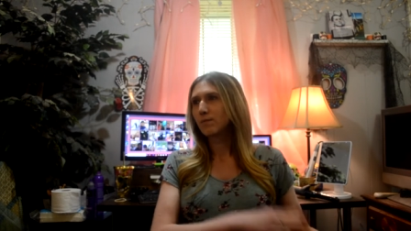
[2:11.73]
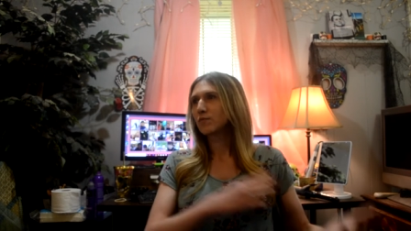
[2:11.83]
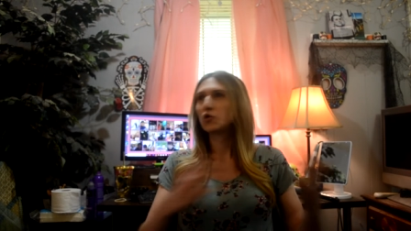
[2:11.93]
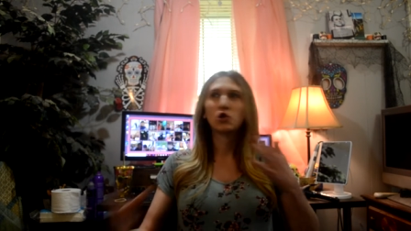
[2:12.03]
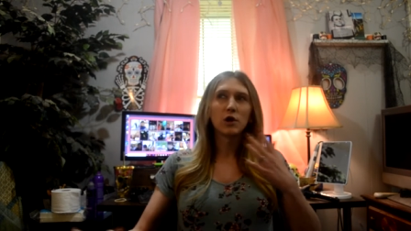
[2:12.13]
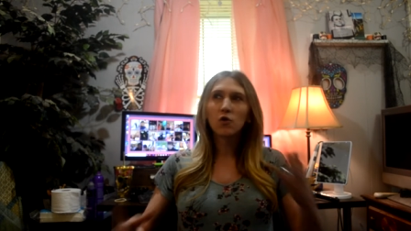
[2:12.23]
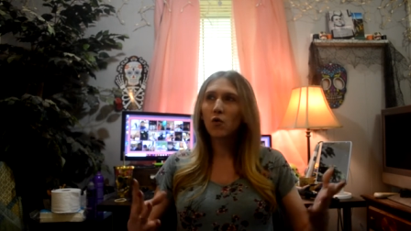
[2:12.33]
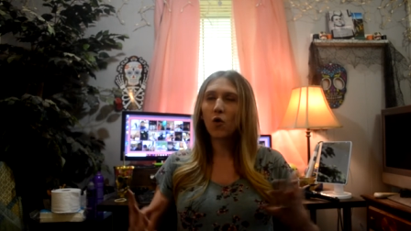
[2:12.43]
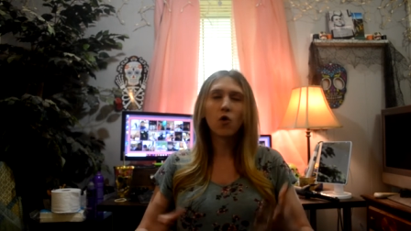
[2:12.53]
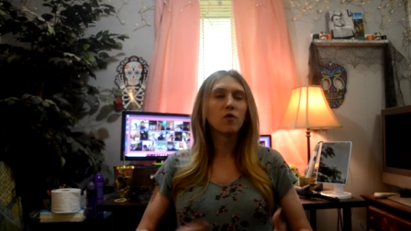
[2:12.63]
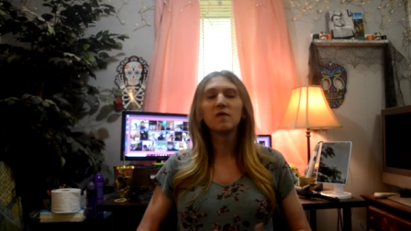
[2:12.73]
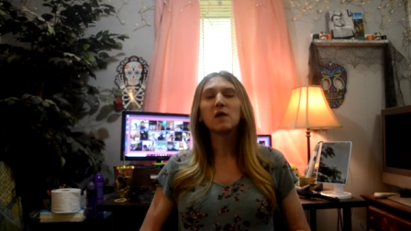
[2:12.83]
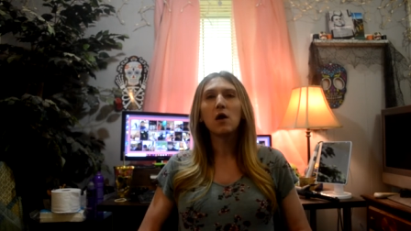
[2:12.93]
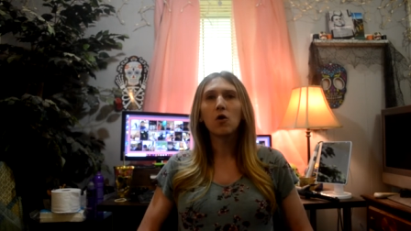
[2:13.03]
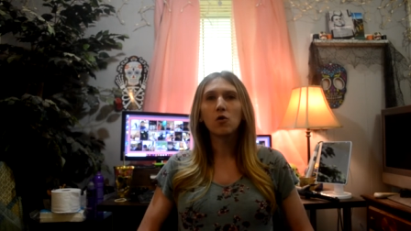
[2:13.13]
generals,
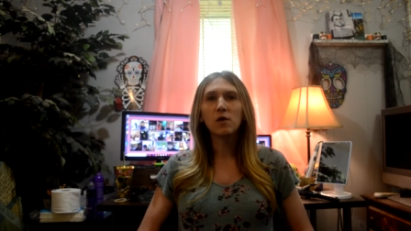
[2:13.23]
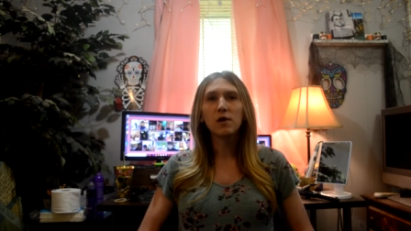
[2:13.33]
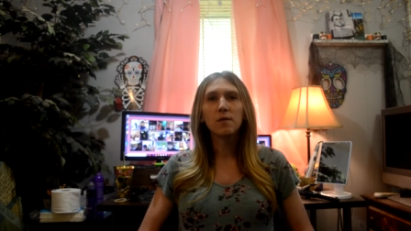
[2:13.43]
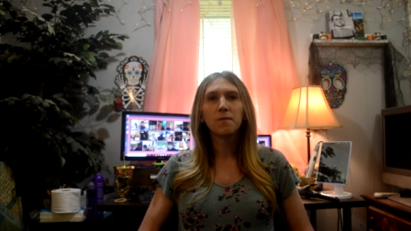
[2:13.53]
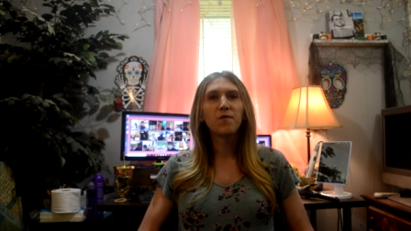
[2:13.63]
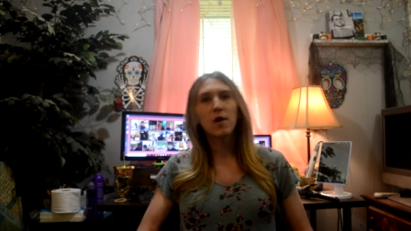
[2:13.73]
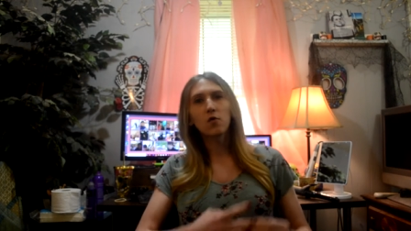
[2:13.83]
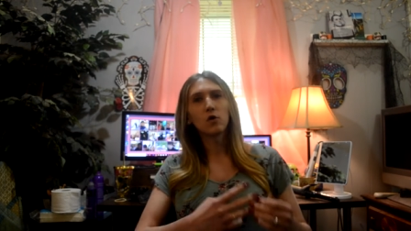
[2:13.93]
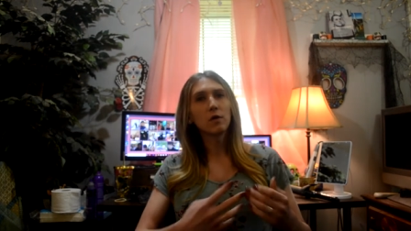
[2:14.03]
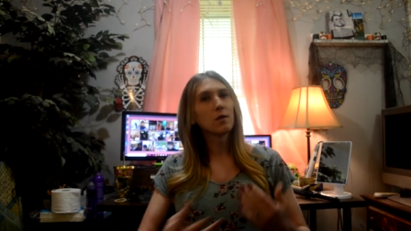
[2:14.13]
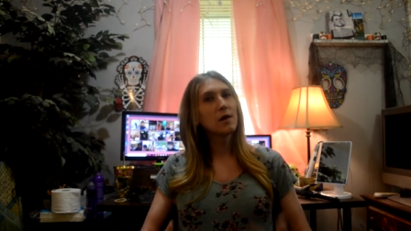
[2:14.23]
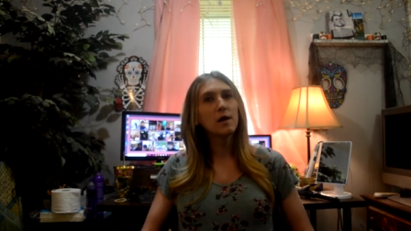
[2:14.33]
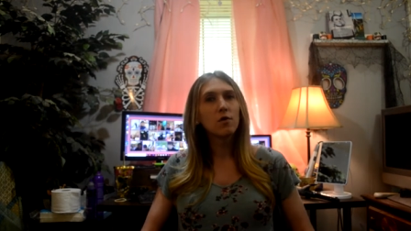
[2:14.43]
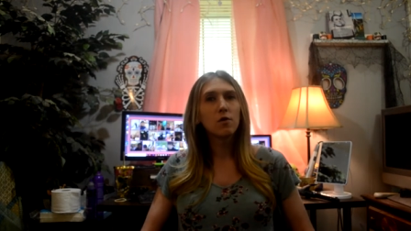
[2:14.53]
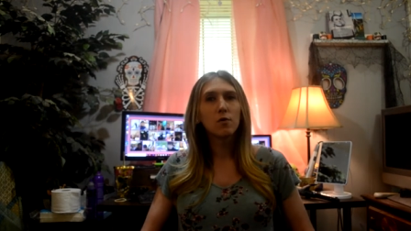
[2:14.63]
the early Confederate
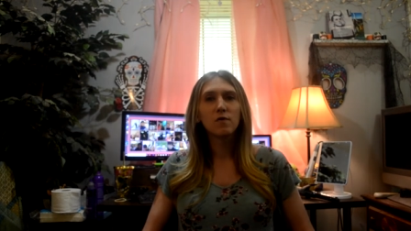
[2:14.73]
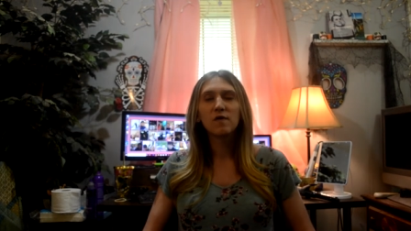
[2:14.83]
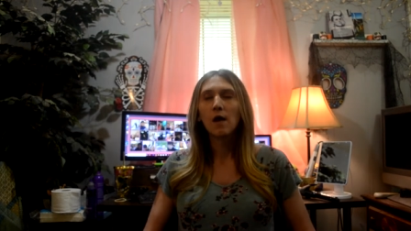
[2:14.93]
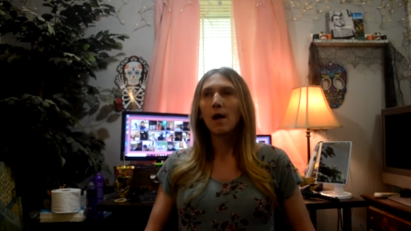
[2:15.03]
leaders,